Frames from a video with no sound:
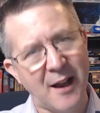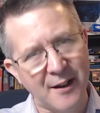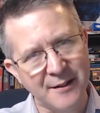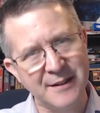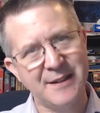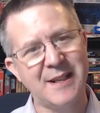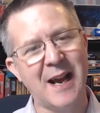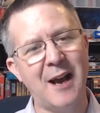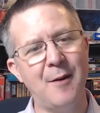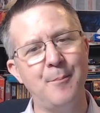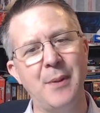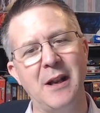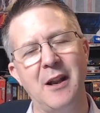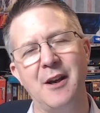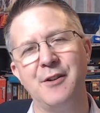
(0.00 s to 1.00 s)
are down
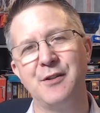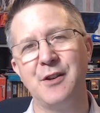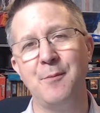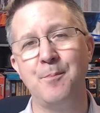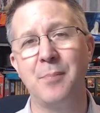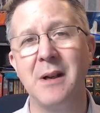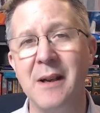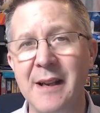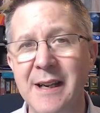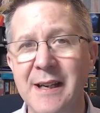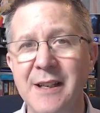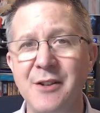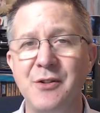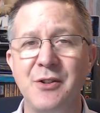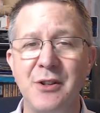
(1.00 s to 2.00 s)
below, so
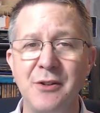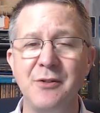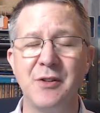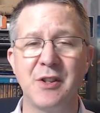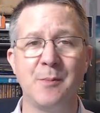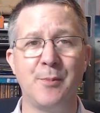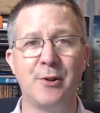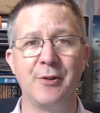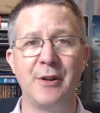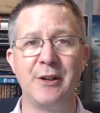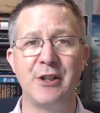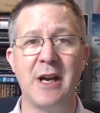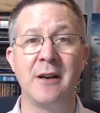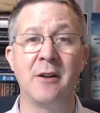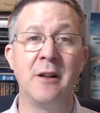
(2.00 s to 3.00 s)
please do support the
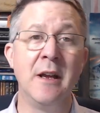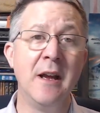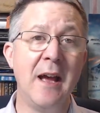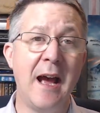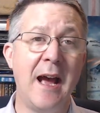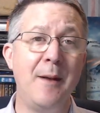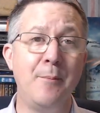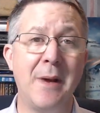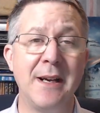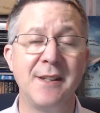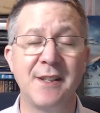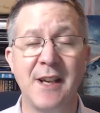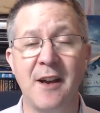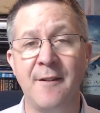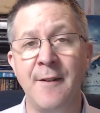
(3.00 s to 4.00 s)
channel and
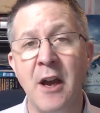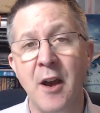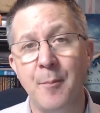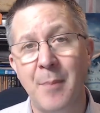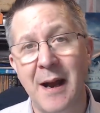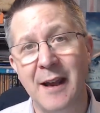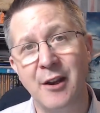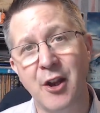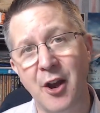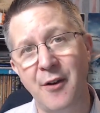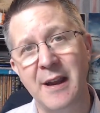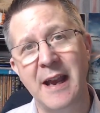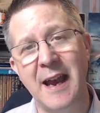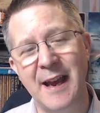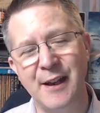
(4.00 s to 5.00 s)
myself by
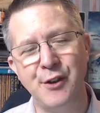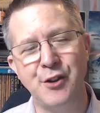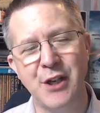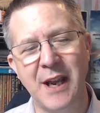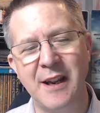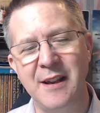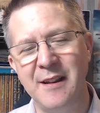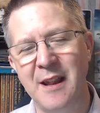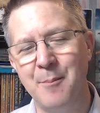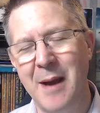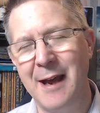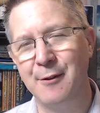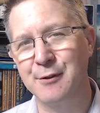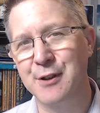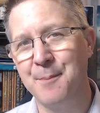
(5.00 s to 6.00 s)
going and checking them
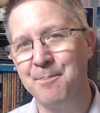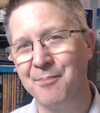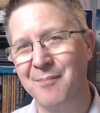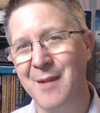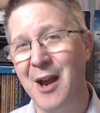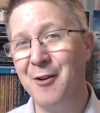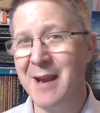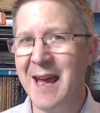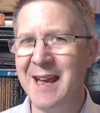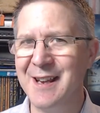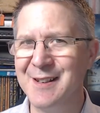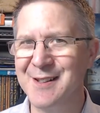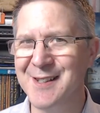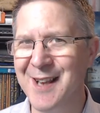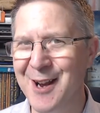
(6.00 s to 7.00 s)
out. Okay,
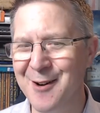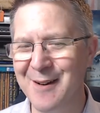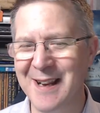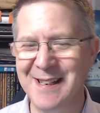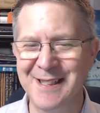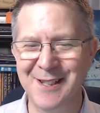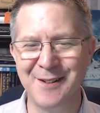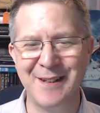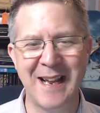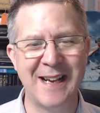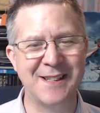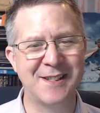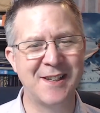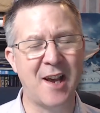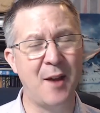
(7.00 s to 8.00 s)
so until
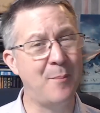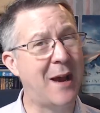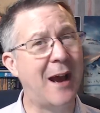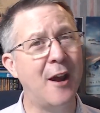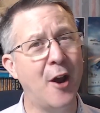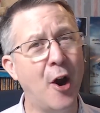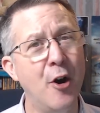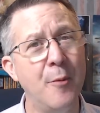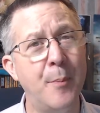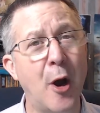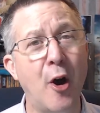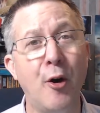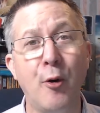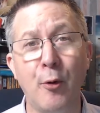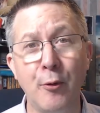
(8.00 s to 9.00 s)
next time, I hope
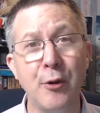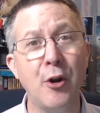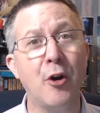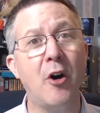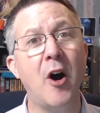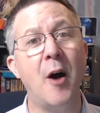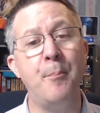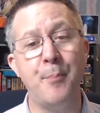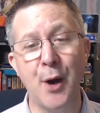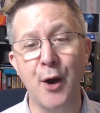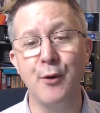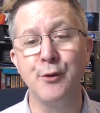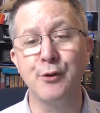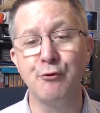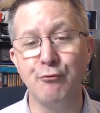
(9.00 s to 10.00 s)
all your
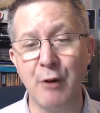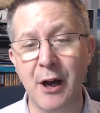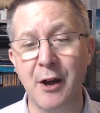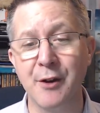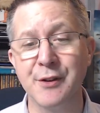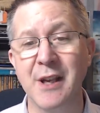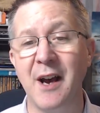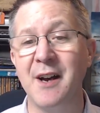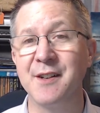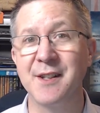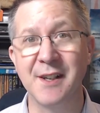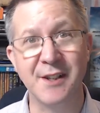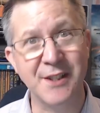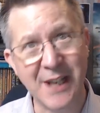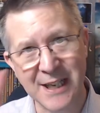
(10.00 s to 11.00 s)
opposed rolls are
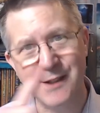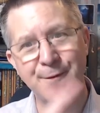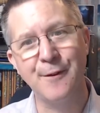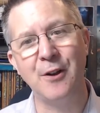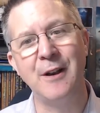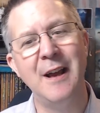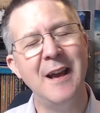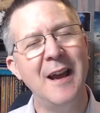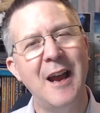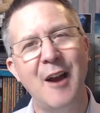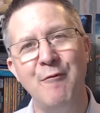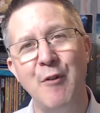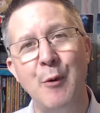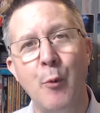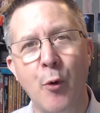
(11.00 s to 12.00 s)
successful
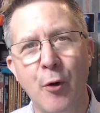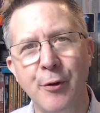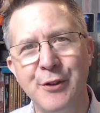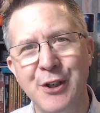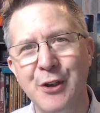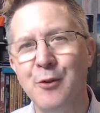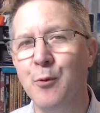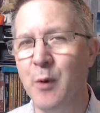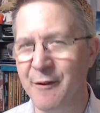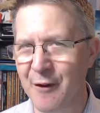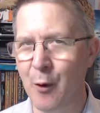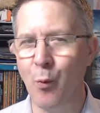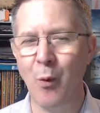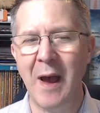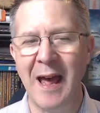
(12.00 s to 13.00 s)
and reward you with a
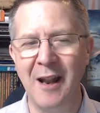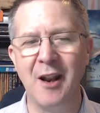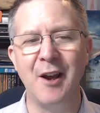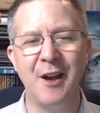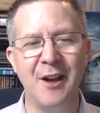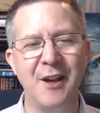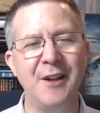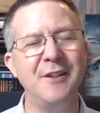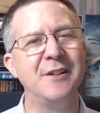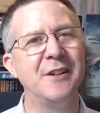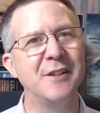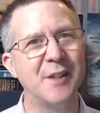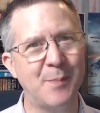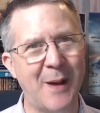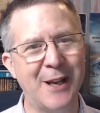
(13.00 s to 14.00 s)
well-earned
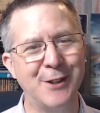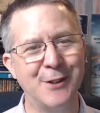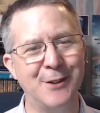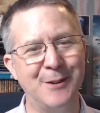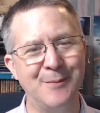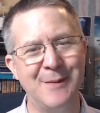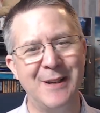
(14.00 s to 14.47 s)
special.